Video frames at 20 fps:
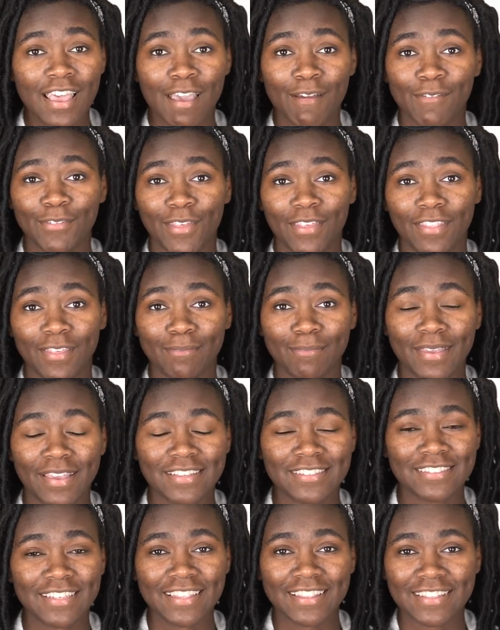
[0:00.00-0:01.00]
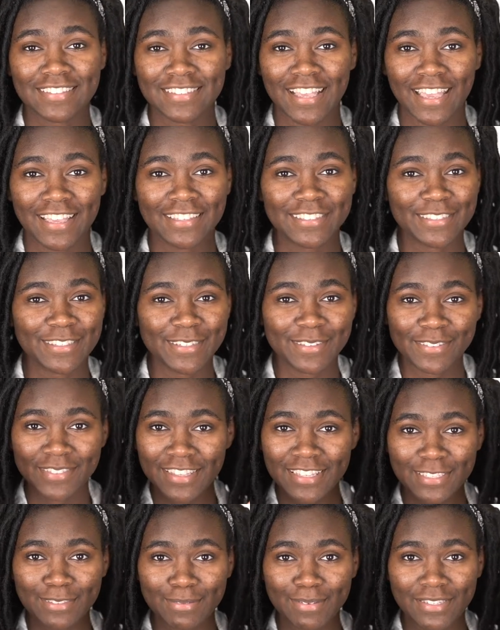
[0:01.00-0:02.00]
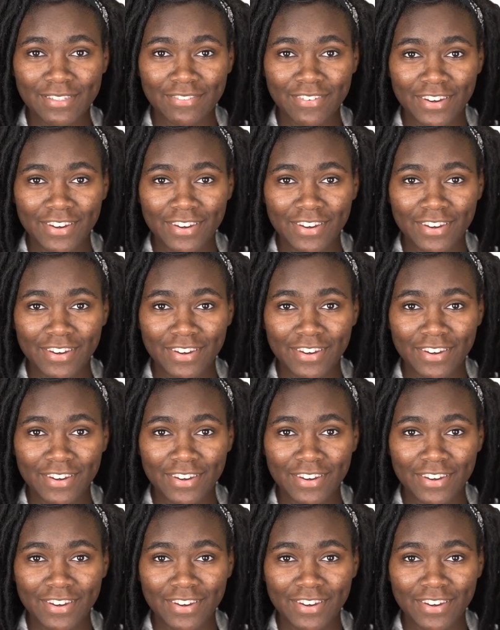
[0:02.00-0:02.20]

And with all that being said, let's get into this week's